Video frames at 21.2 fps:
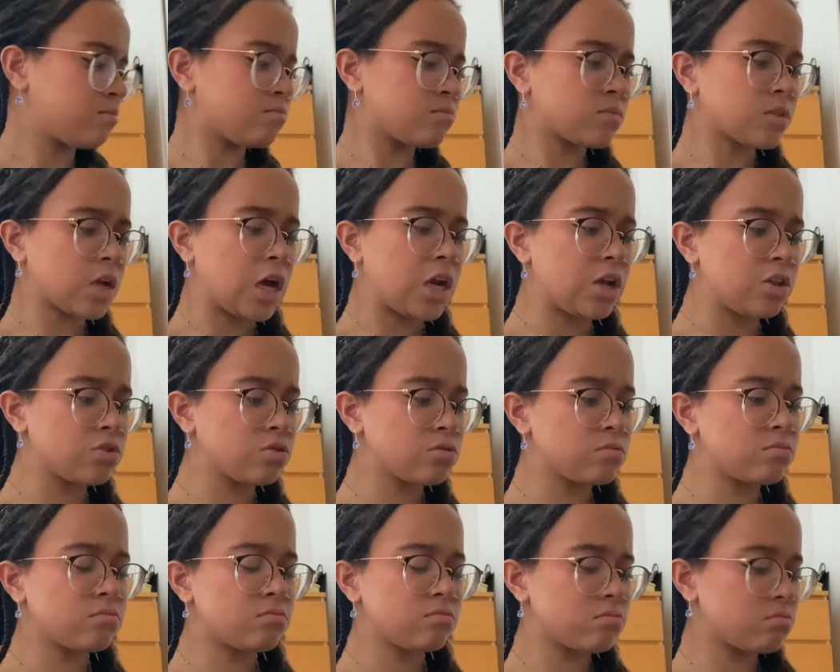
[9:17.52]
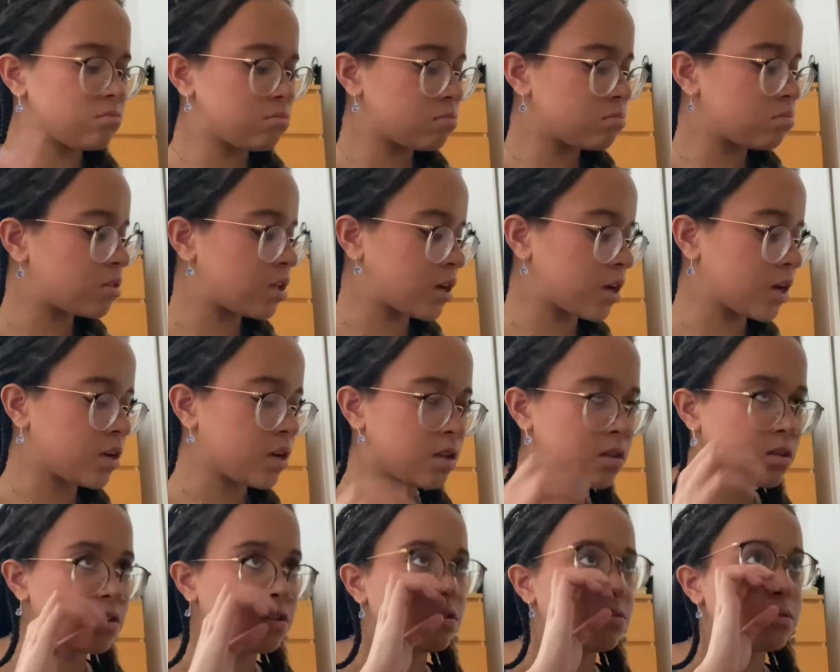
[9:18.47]
Another thing I need
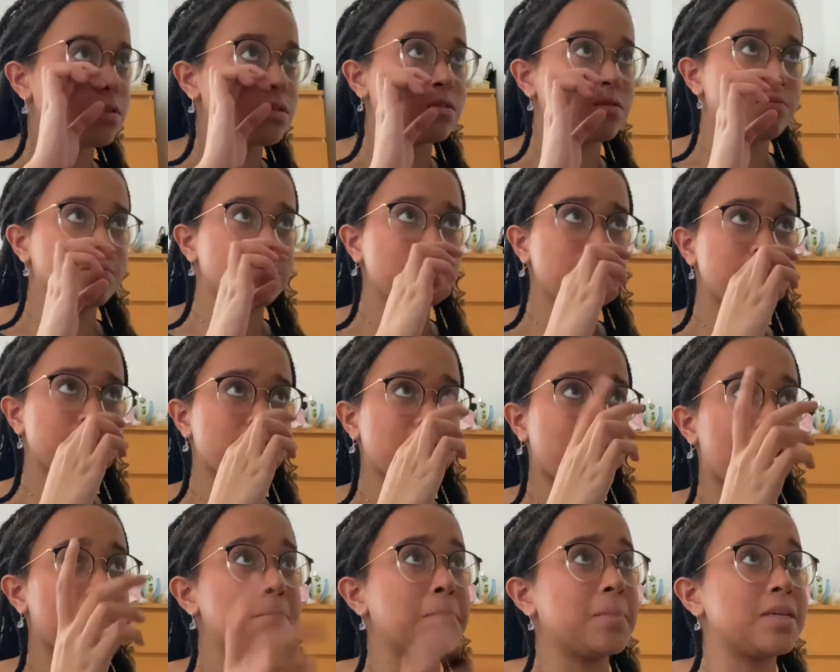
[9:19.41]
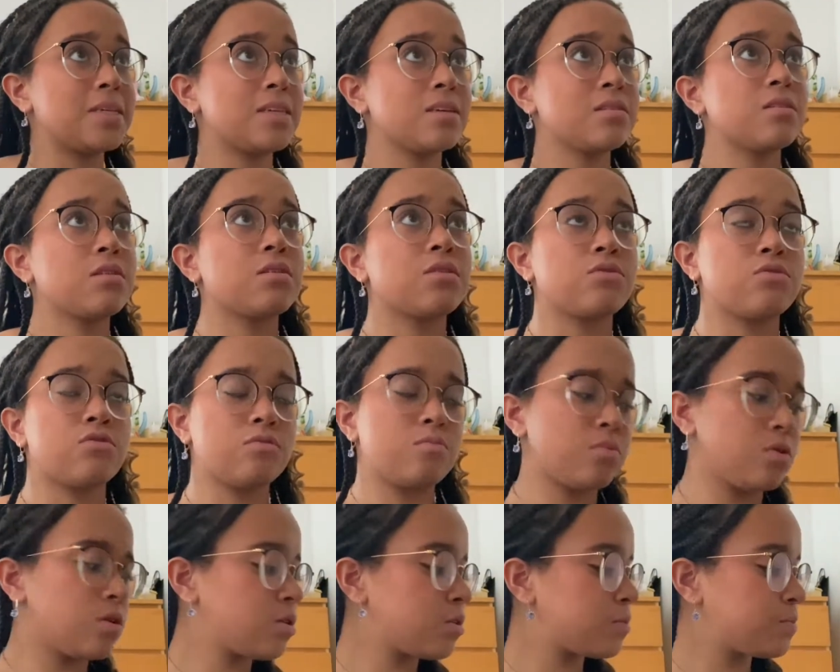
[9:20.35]
to do is, I'm missing the third
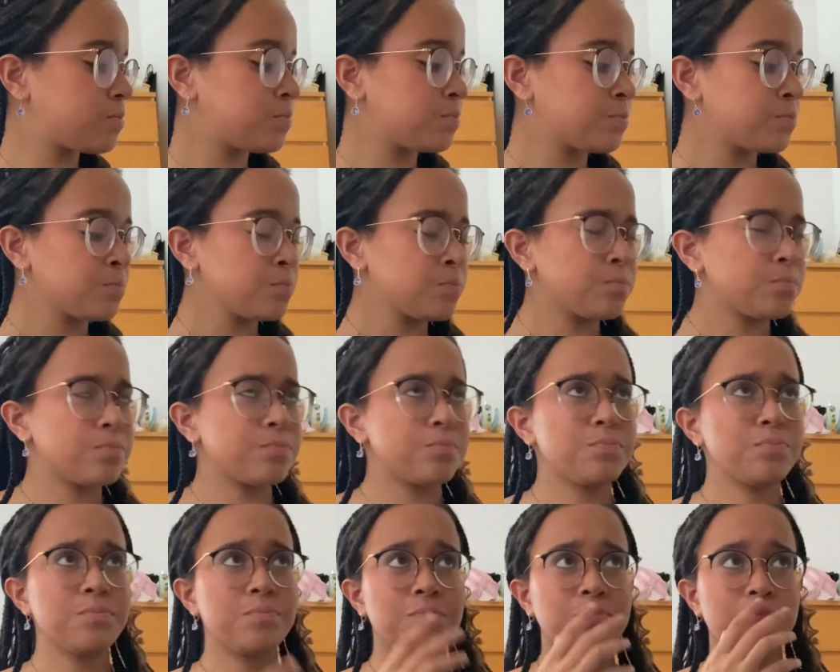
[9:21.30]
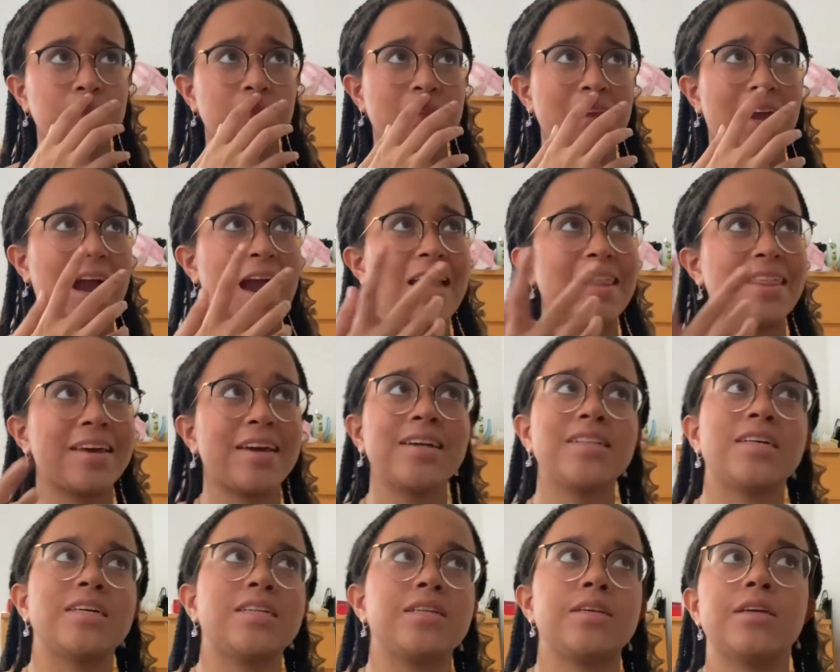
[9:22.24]
book. I think I
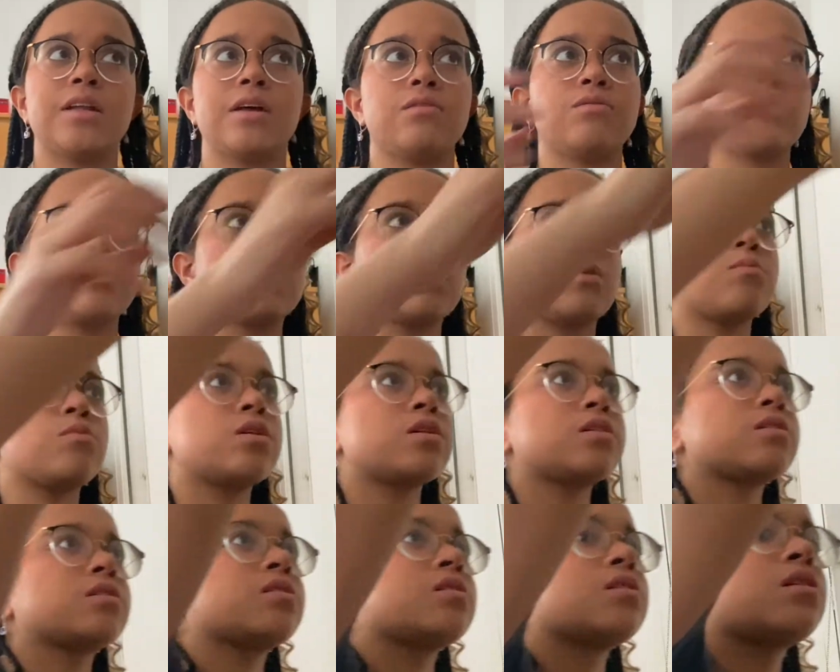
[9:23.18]
lent it out to someone